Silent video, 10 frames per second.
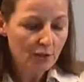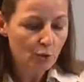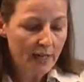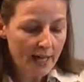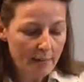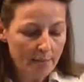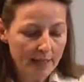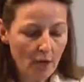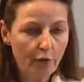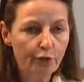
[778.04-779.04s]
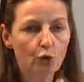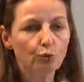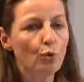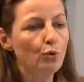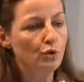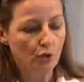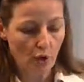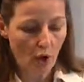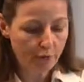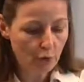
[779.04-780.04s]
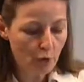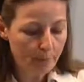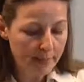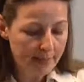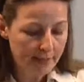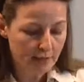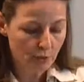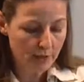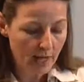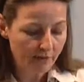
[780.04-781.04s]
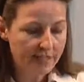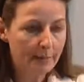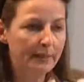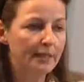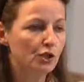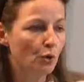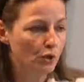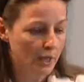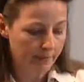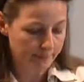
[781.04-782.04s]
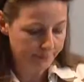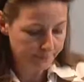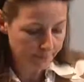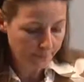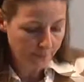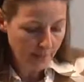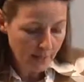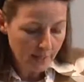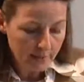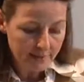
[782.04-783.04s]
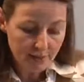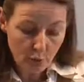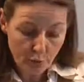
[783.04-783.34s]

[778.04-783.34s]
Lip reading: Today, many of the roots of European history are visible in Georgia. Did you,